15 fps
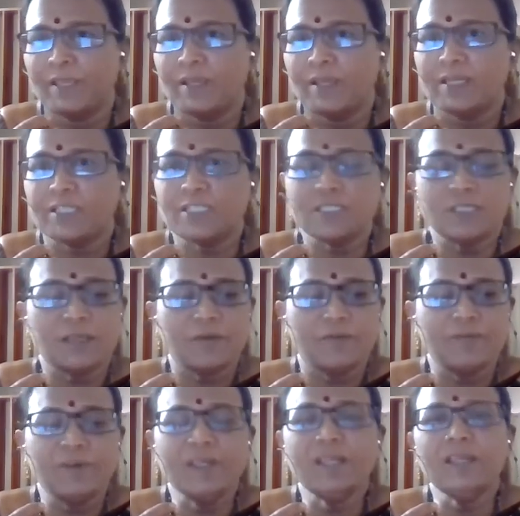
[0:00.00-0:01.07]
It's
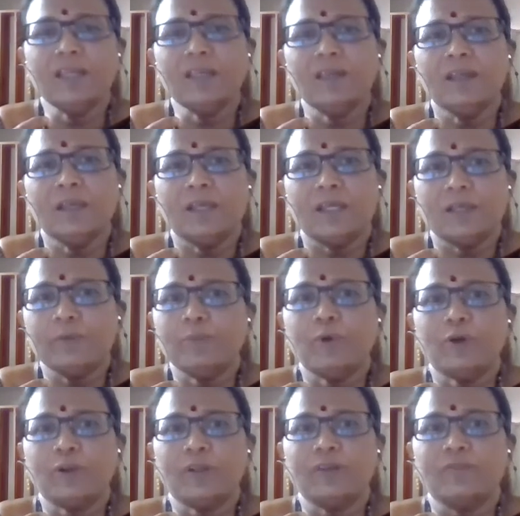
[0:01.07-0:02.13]
very
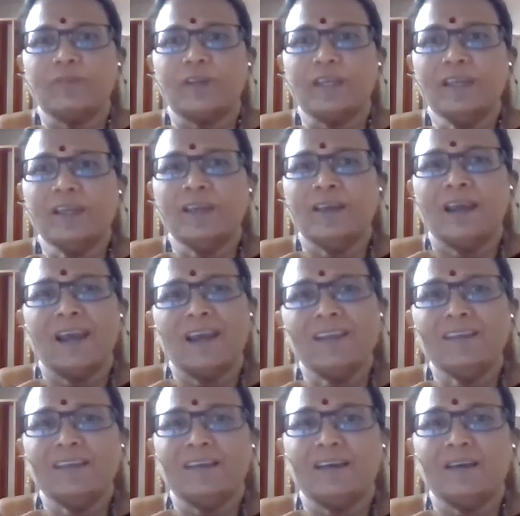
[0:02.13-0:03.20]
important way,
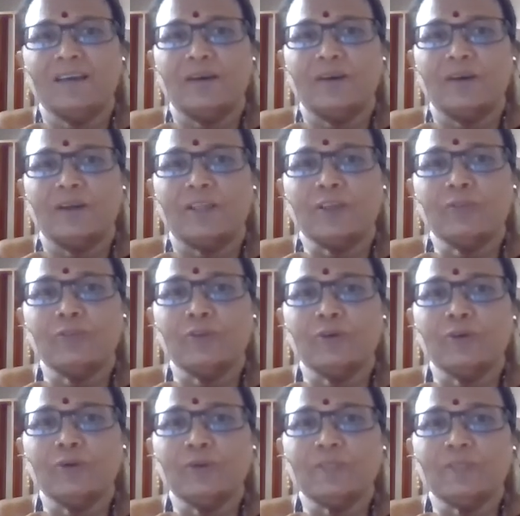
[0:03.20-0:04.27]
and if
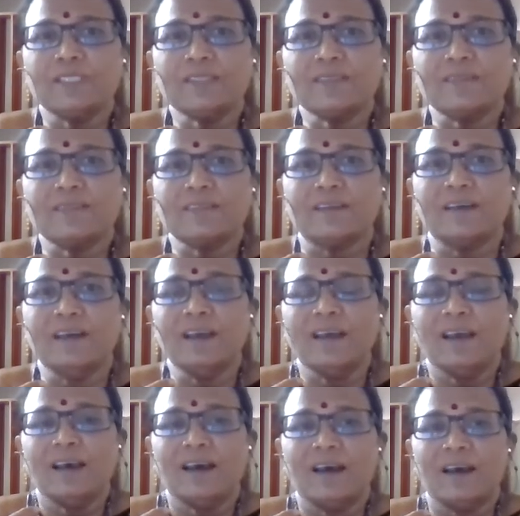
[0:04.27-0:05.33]
you just
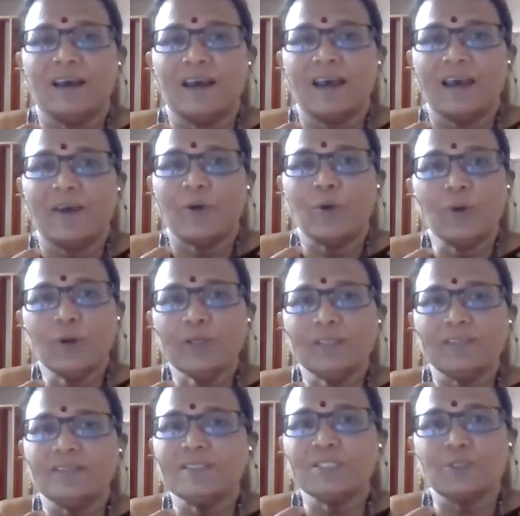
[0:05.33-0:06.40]

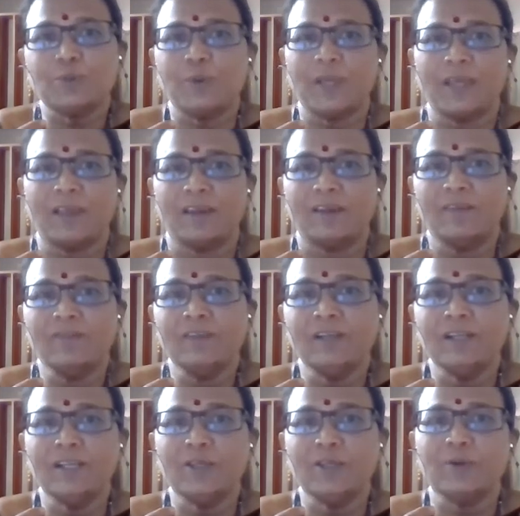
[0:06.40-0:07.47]
hold this way,
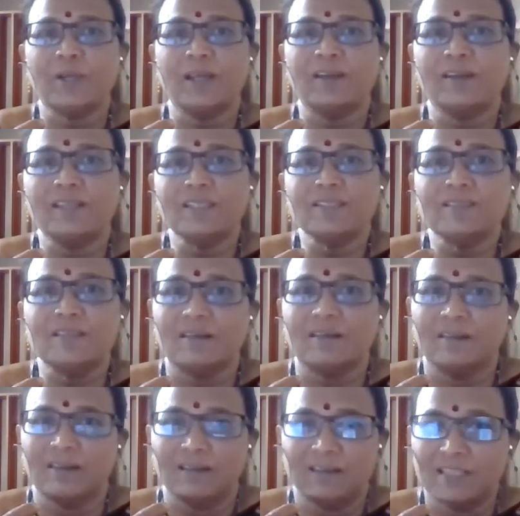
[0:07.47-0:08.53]
definitely you can reach
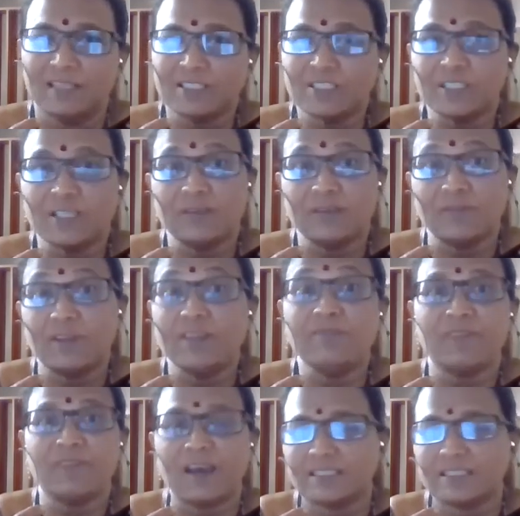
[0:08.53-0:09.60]
the destiny very
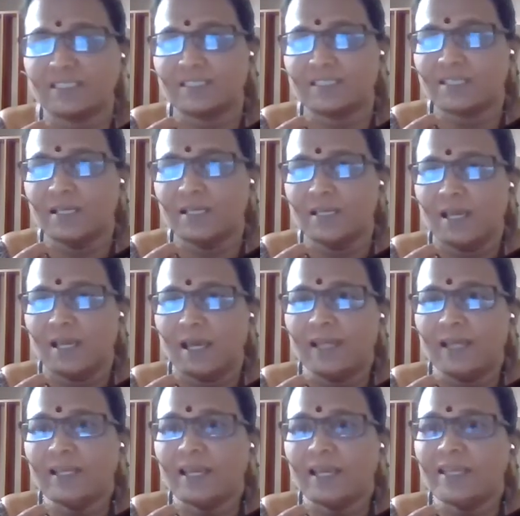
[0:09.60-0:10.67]
fast.
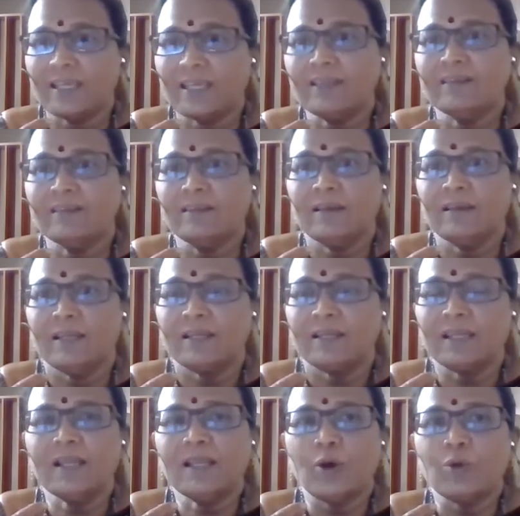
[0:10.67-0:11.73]
And I can
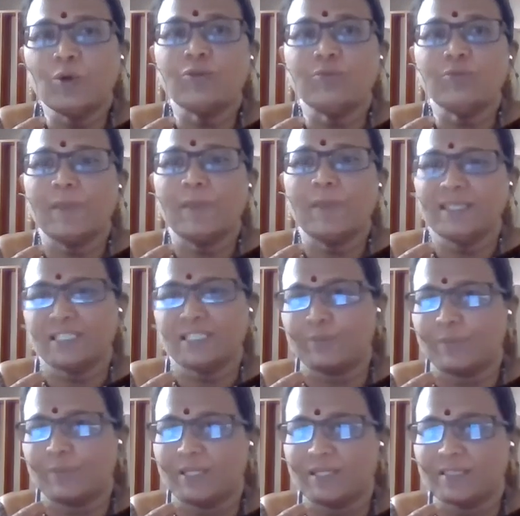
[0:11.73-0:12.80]
tell out of my
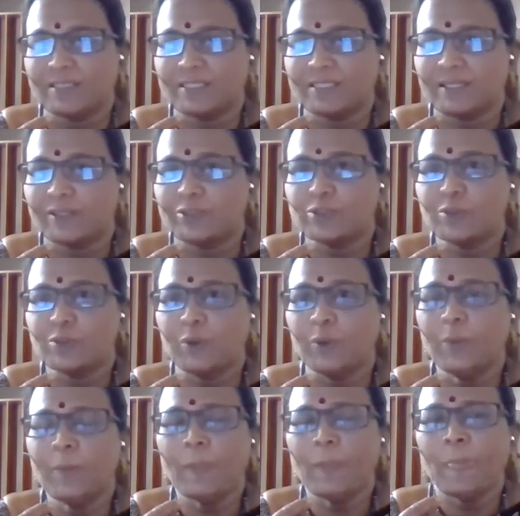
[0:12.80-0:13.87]
experience, sir.
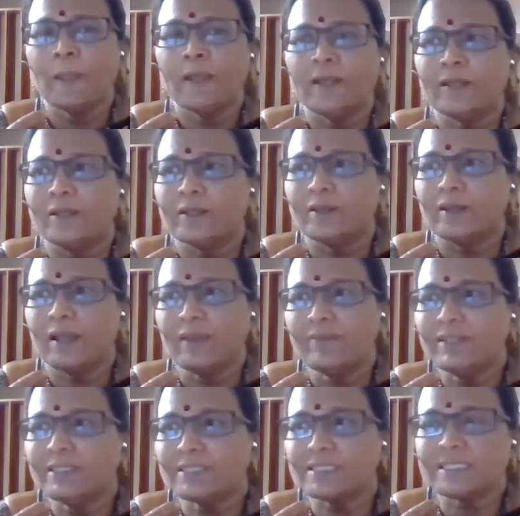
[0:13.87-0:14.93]
So I
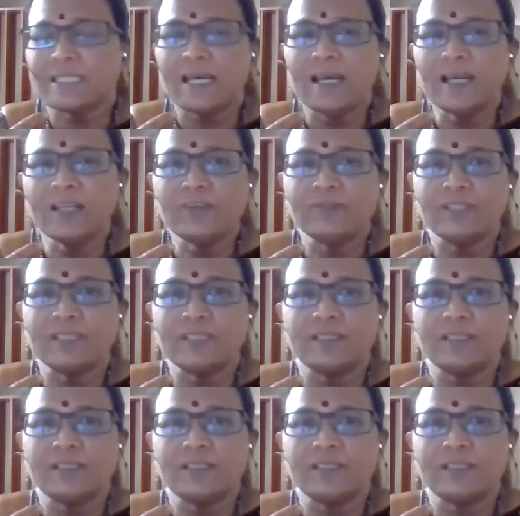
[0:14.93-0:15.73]
will start with